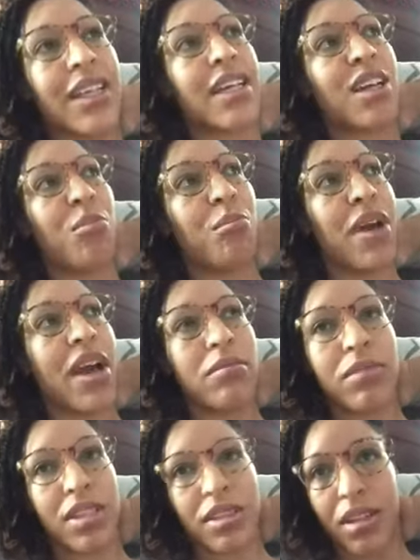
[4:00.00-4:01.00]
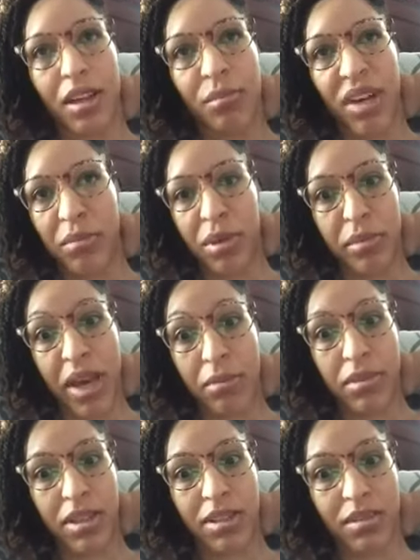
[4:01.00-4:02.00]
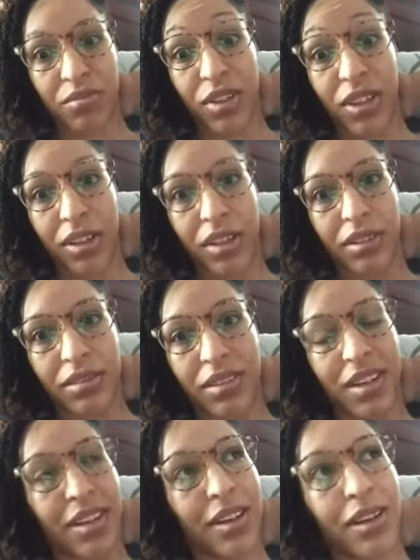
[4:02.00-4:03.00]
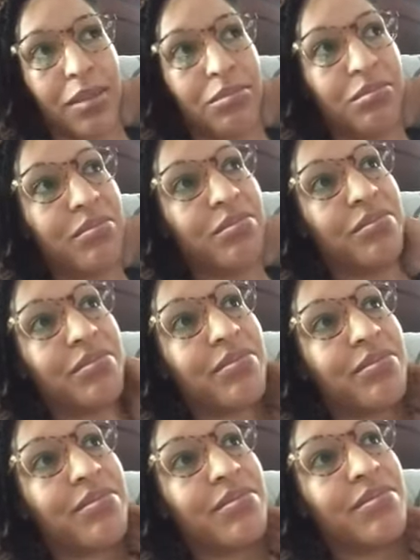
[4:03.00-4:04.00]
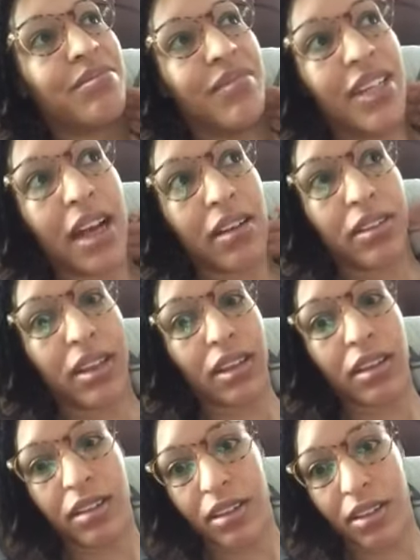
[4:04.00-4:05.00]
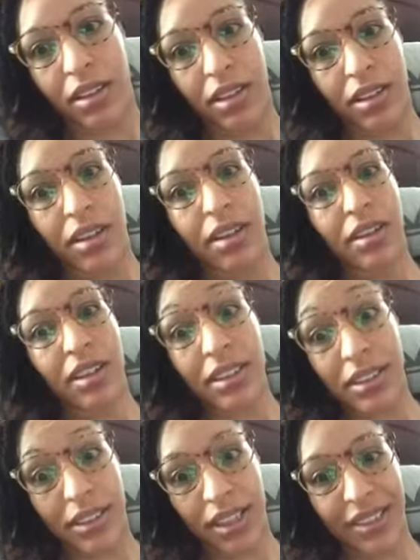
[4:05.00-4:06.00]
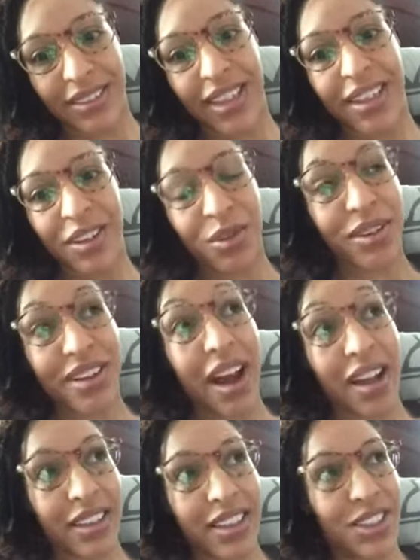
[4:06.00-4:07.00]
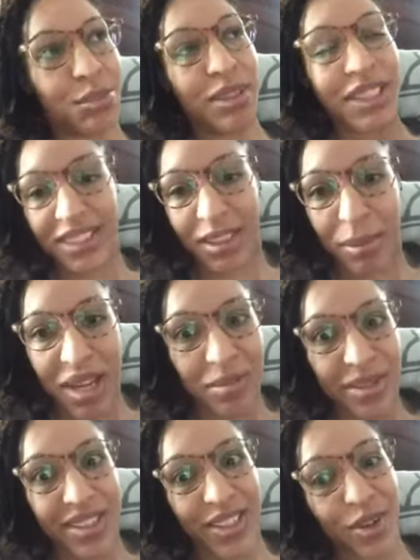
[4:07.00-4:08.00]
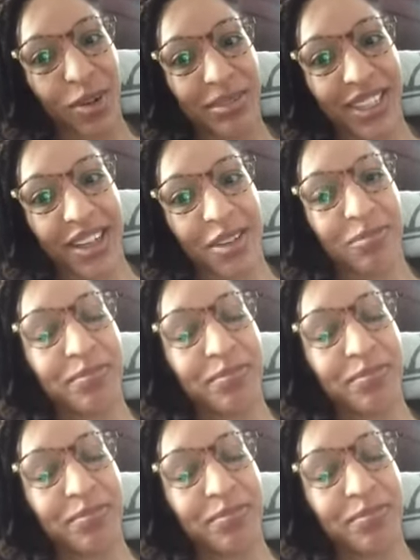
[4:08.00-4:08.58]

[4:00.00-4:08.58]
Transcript: like a baptism, a baby baptism, really, um, without their consent or knowledge, because they're babies, you know what I'm saying?